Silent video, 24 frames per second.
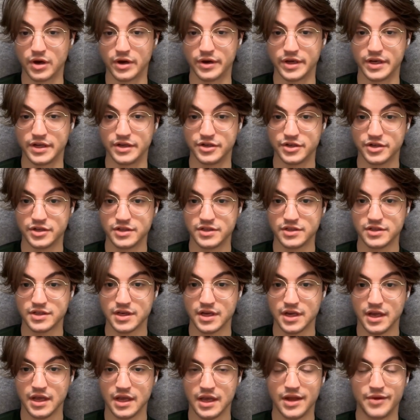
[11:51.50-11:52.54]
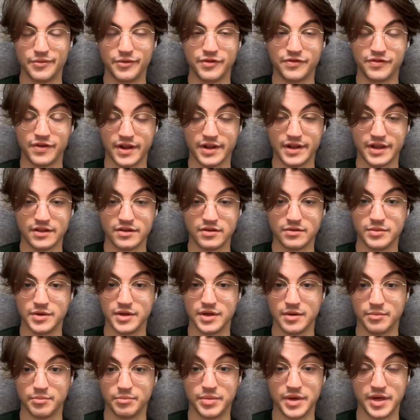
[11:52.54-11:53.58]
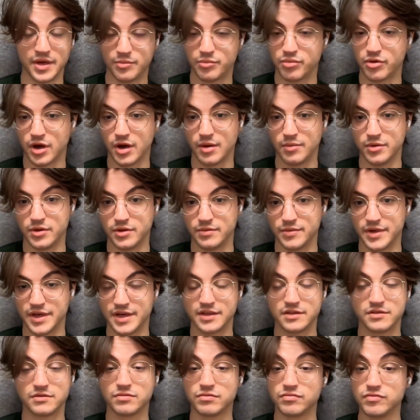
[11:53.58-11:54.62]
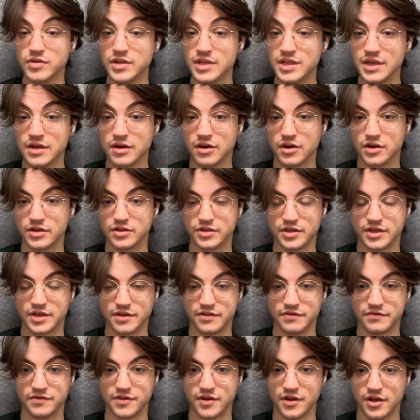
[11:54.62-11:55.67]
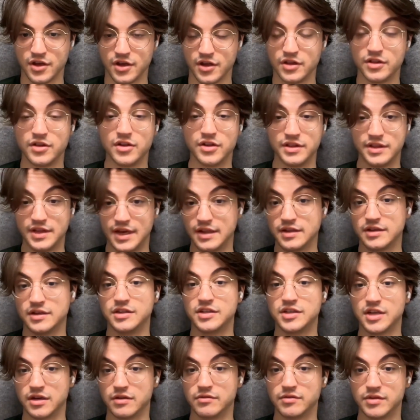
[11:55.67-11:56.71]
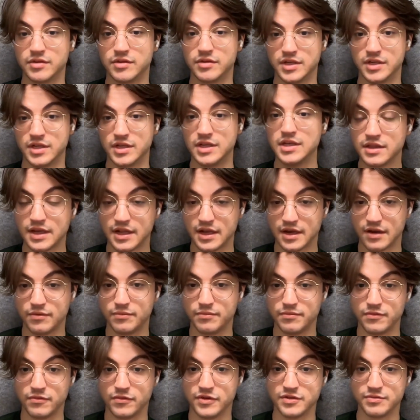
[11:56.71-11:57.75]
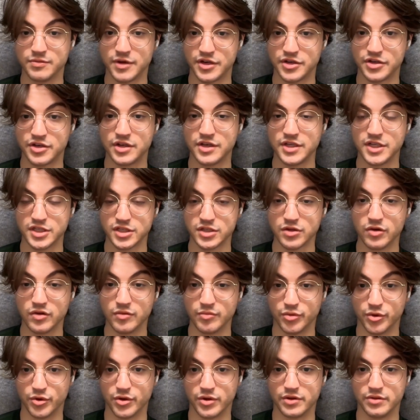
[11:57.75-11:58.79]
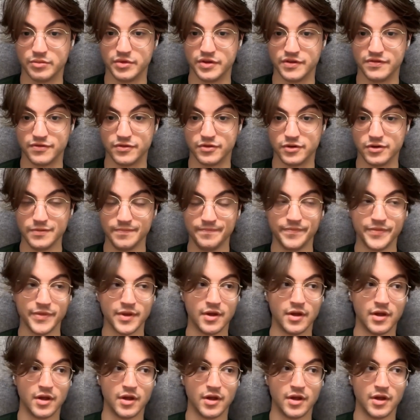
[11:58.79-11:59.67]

query engines. And we found that to be a big problem. Like it's really hard to give the data integrity that I was mentioning is so important before.